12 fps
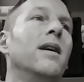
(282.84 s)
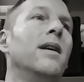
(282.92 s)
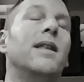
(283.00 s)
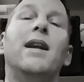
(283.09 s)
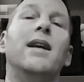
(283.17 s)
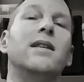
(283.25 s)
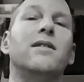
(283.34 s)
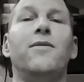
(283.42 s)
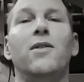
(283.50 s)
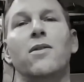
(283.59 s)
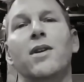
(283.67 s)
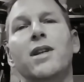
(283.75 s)
that it has a
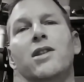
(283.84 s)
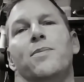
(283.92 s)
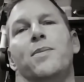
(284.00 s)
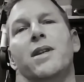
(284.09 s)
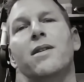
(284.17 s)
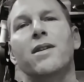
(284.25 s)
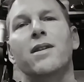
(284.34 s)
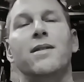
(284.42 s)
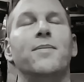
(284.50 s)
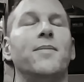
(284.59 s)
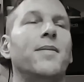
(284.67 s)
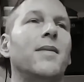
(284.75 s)
full range speaker in it.
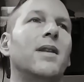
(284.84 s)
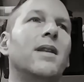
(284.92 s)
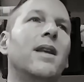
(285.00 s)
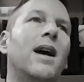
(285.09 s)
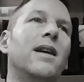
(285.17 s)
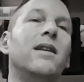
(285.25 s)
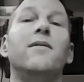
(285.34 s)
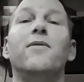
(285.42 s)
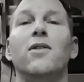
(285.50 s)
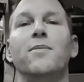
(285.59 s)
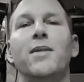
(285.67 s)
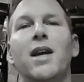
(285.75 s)
I
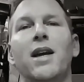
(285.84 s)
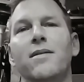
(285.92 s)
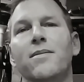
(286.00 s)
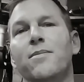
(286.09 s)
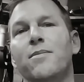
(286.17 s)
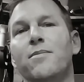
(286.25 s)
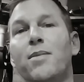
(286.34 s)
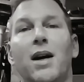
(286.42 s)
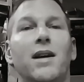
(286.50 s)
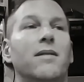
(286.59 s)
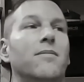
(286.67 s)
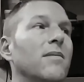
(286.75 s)
confirmed that
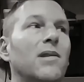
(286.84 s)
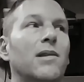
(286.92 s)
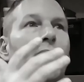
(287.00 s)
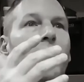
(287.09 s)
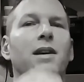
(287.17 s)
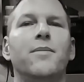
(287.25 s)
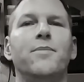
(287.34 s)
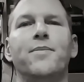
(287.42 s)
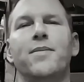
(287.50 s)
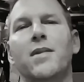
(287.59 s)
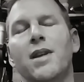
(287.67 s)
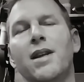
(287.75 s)
by looking it up.
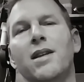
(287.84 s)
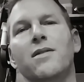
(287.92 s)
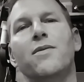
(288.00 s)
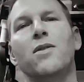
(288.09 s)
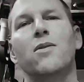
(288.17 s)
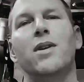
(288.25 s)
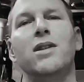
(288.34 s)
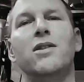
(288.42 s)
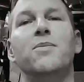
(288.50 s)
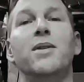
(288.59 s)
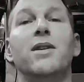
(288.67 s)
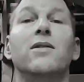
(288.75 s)
It has a full range
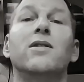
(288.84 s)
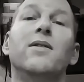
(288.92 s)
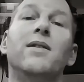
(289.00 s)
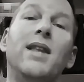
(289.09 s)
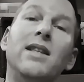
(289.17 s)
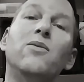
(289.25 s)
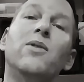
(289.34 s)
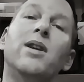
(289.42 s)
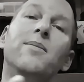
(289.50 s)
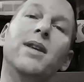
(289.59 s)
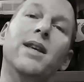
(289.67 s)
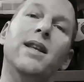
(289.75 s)
speaker. So that's what
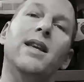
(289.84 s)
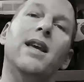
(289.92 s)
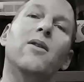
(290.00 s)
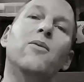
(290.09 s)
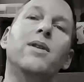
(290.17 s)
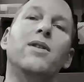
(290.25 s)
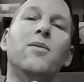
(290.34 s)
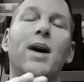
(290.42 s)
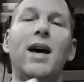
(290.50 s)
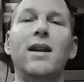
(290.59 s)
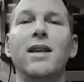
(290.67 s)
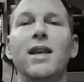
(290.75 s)
I'm getting at with your
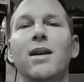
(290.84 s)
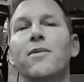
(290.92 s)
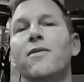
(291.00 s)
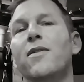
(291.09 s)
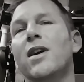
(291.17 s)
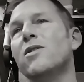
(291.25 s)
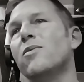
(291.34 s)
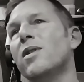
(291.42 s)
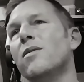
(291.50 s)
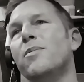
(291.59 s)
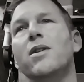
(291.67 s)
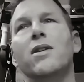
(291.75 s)
modeling amplifiers, whether
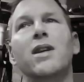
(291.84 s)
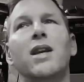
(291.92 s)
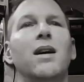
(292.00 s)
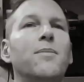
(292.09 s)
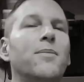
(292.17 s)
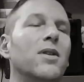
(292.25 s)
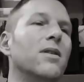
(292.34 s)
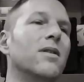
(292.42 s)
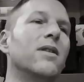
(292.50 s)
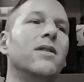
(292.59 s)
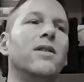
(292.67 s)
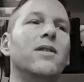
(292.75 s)
it be your Kemper
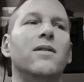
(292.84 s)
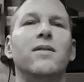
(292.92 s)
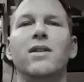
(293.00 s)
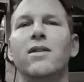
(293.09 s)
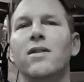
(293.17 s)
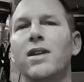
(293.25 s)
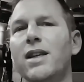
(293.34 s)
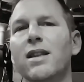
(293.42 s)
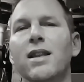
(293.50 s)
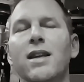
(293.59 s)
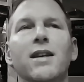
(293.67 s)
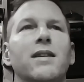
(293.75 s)
or your
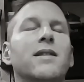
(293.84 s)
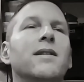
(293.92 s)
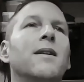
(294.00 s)
Helix